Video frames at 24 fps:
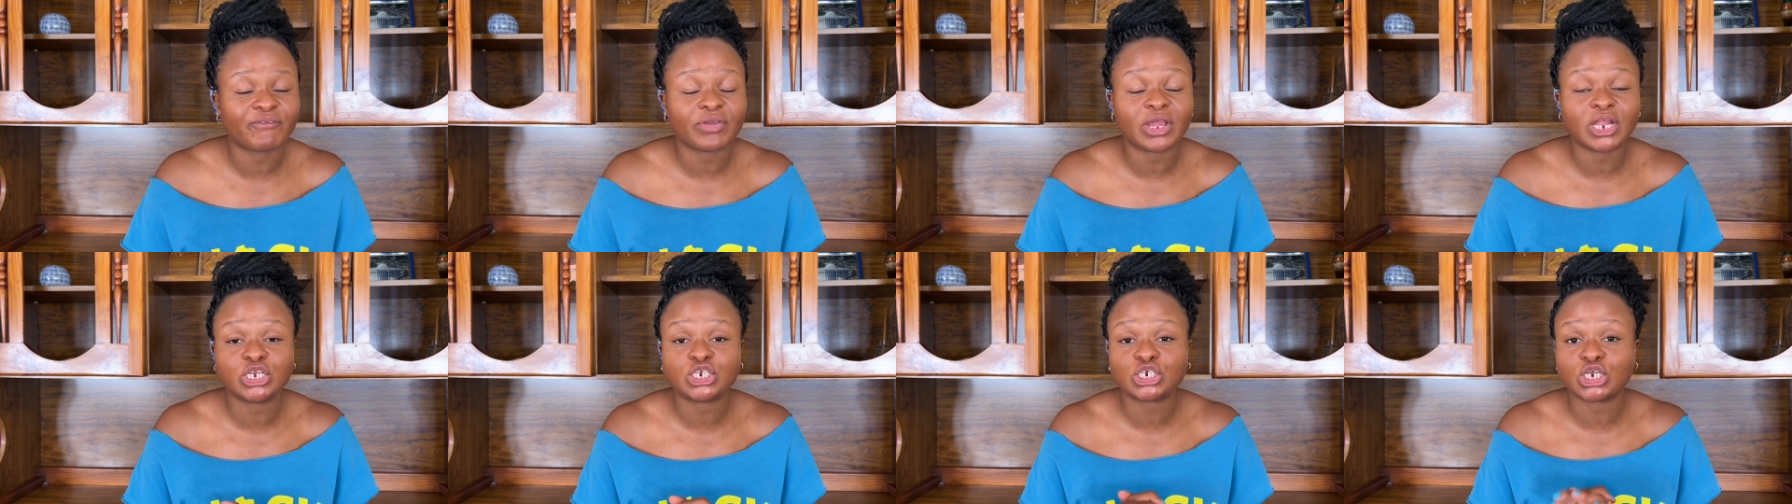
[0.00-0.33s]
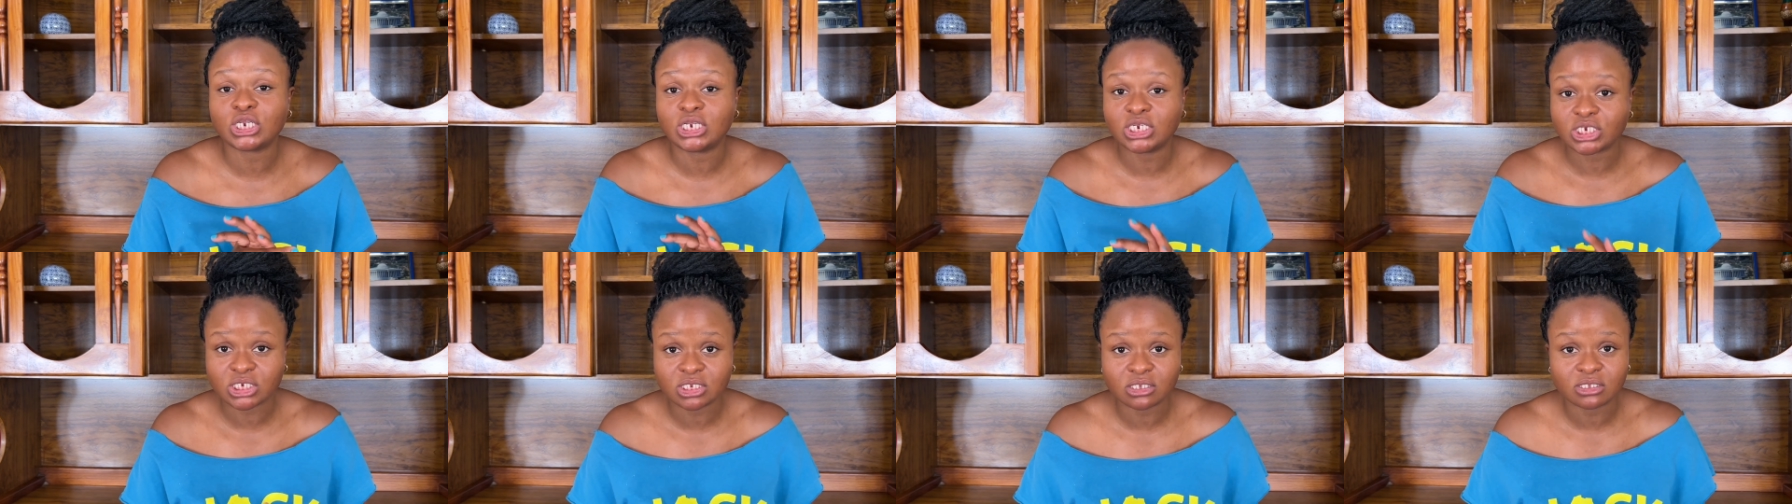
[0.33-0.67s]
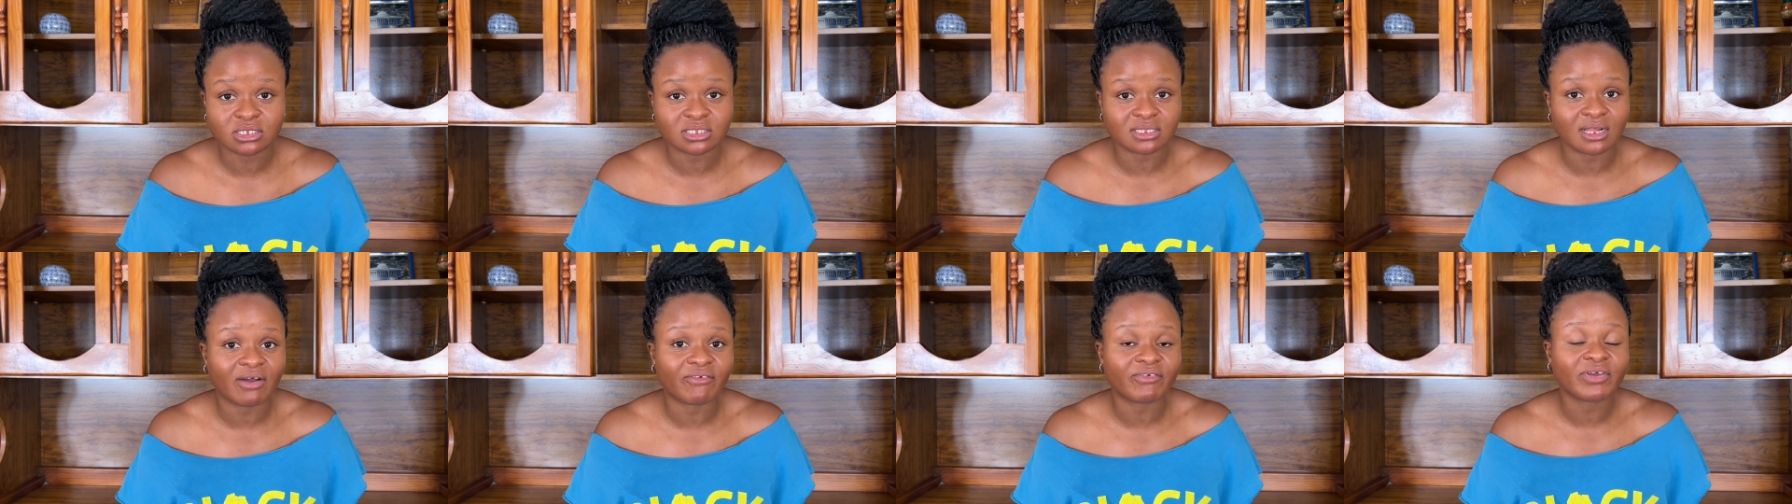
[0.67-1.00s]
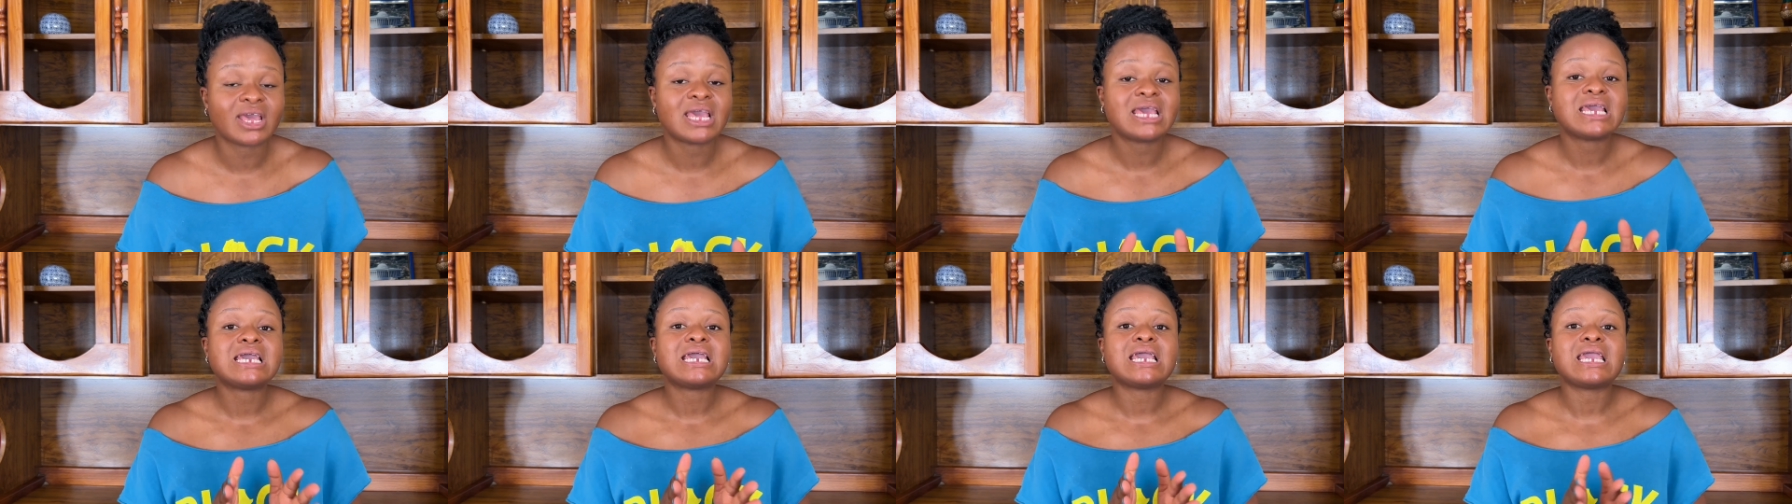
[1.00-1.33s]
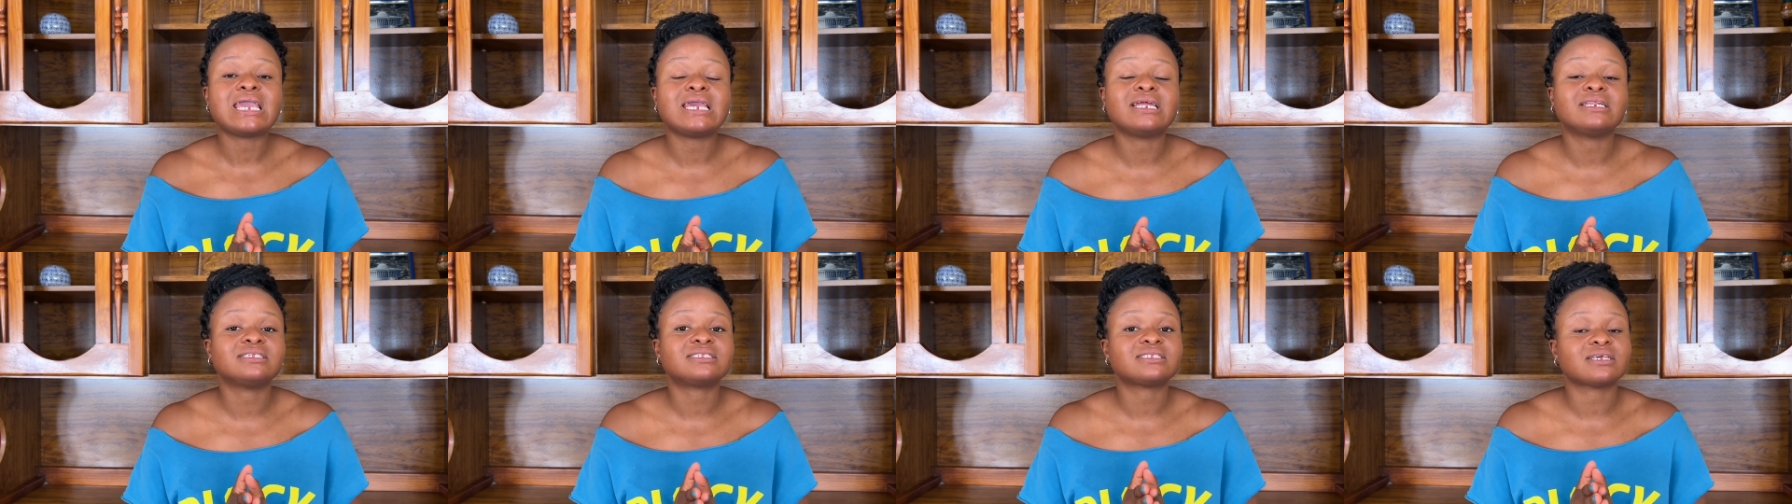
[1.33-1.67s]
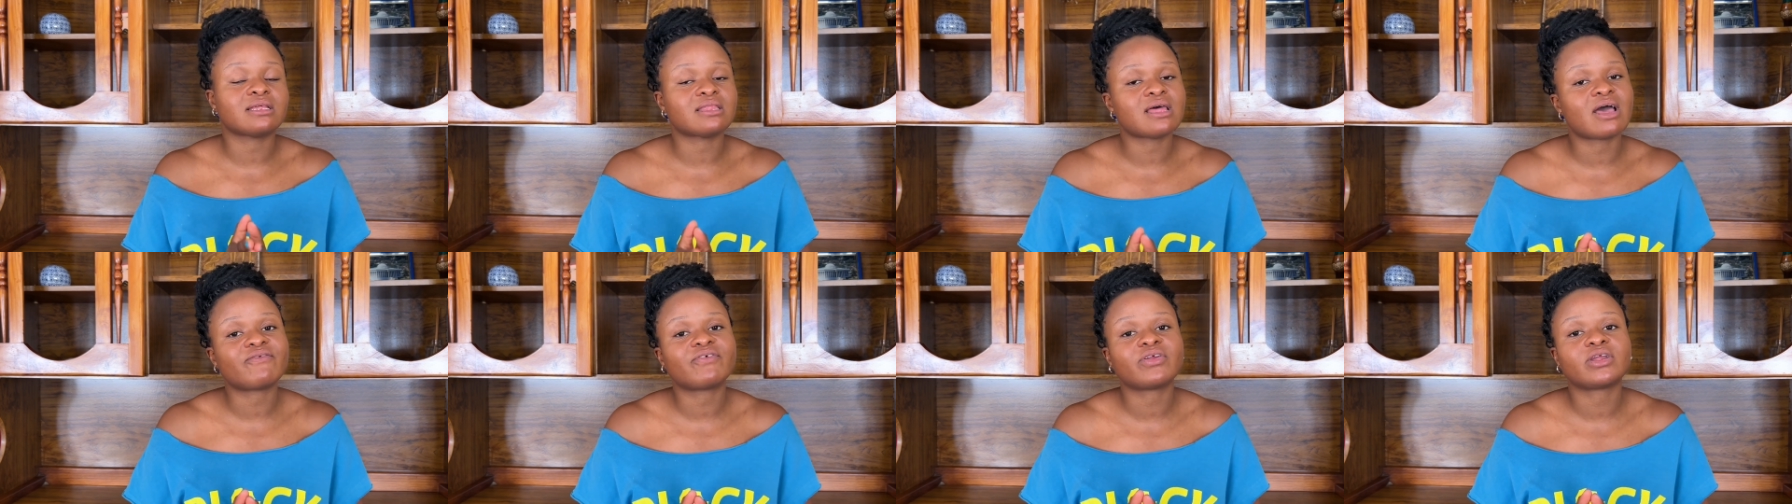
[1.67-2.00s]
and traditional stuff in South
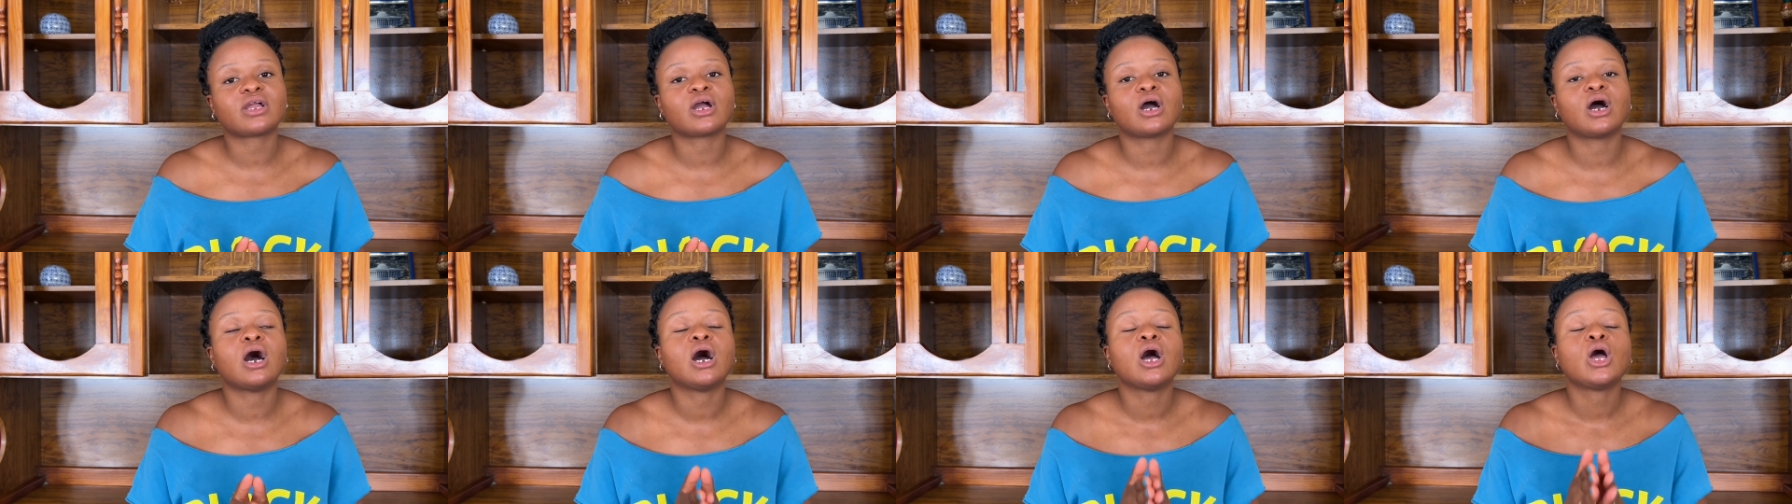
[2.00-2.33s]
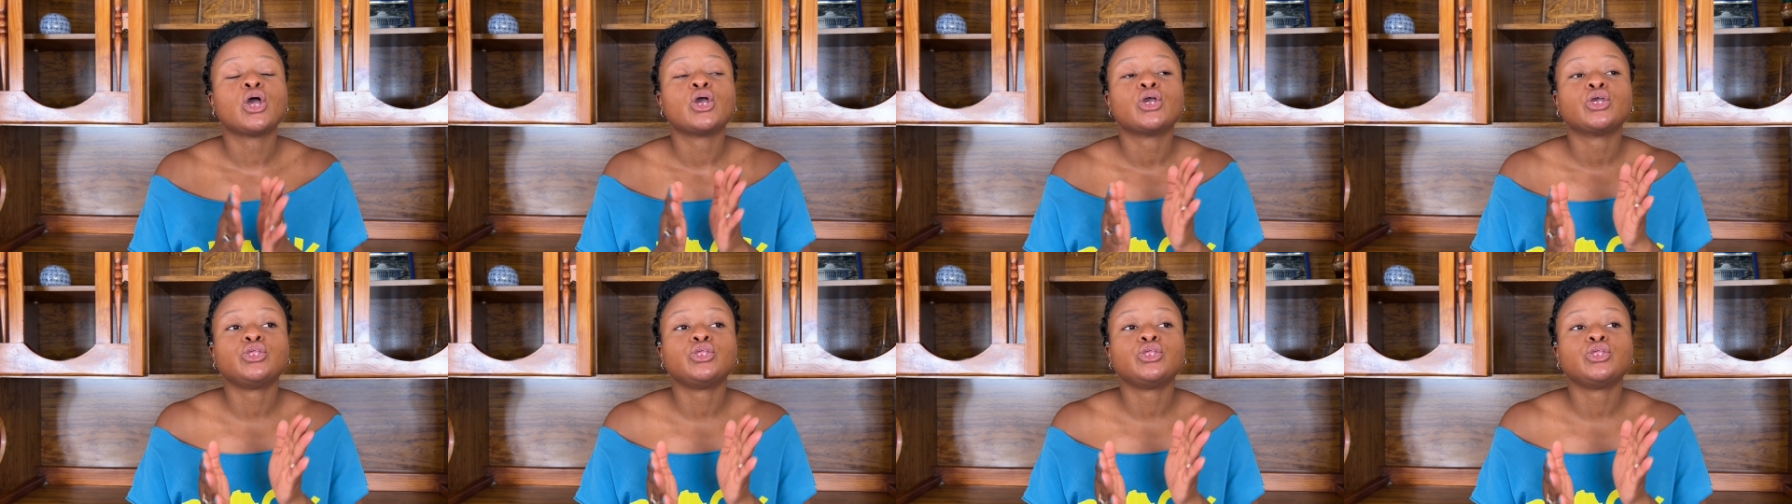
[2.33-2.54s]
Africa,